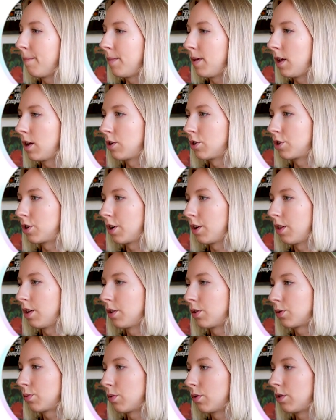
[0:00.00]
Make sure
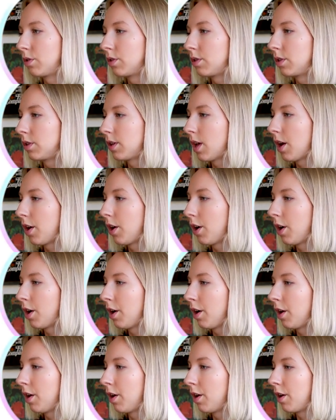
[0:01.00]
this one's
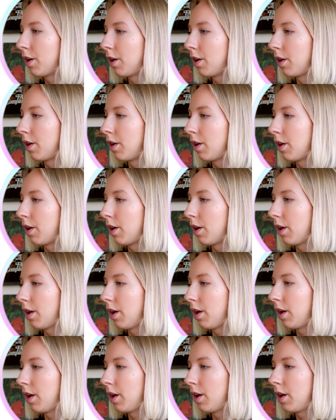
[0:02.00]
centered
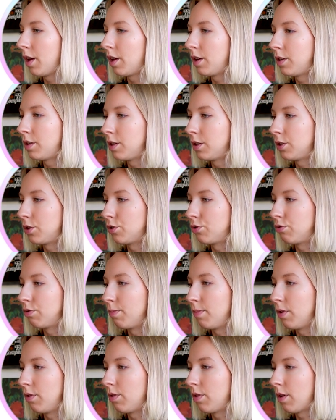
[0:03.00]
and
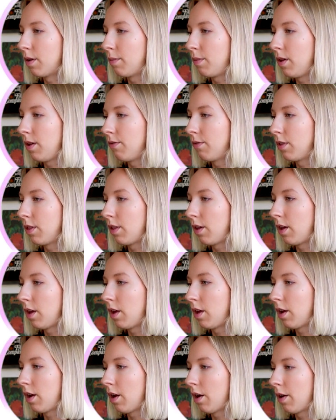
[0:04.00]
distribute them evenly
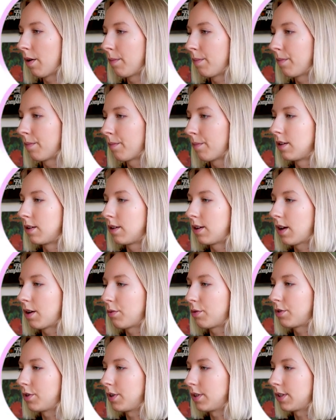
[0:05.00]
here. And
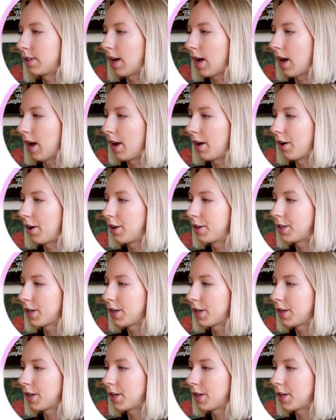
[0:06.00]
we'll just add our